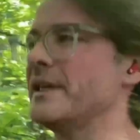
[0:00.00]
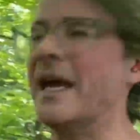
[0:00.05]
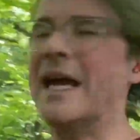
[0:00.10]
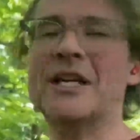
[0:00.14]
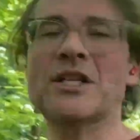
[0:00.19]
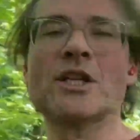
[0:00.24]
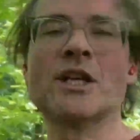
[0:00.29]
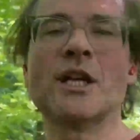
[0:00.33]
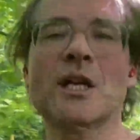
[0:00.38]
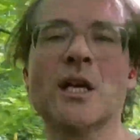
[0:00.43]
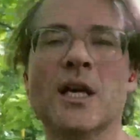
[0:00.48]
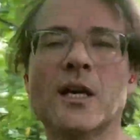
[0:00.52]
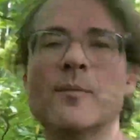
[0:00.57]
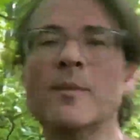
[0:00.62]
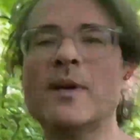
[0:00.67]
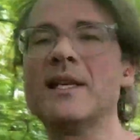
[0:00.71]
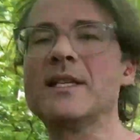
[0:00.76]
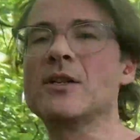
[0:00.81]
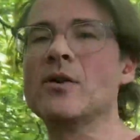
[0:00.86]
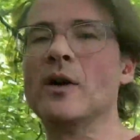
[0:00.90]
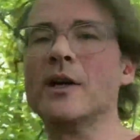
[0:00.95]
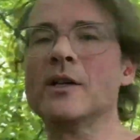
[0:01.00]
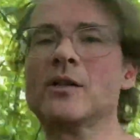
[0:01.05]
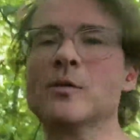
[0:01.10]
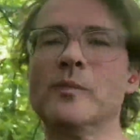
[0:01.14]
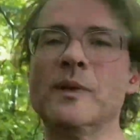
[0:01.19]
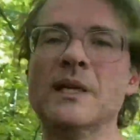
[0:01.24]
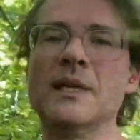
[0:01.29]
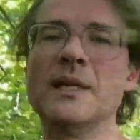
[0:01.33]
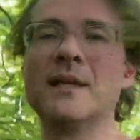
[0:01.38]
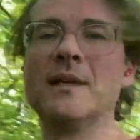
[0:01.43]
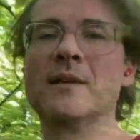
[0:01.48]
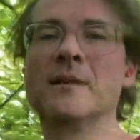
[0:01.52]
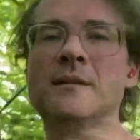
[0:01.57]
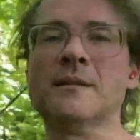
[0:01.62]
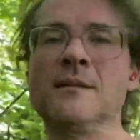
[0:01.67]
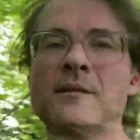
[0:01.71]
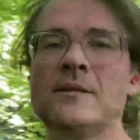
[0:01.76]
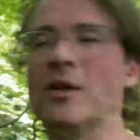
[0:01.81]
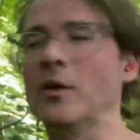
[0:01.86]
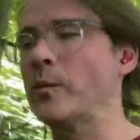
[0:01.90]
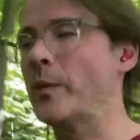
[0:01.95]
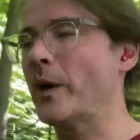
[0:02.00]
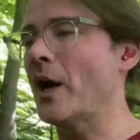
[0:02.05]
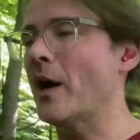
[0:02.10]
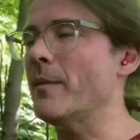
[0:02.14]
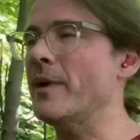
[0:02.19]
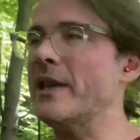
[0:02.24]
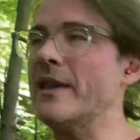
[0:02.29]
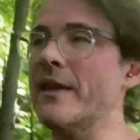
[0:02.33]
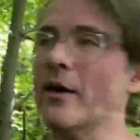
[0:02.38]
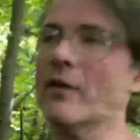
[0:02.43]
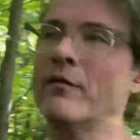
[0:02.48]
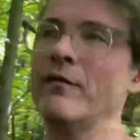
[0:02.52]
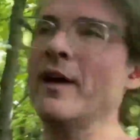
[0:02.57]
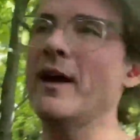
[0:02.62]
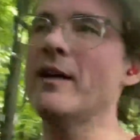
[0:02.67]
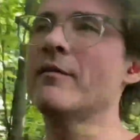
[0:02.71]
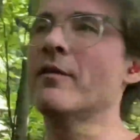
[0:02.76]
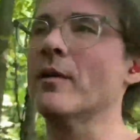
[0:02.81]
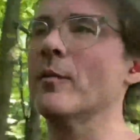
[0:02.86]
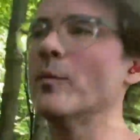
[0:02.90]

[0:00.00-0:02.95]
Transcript: action economy is going to become in their favor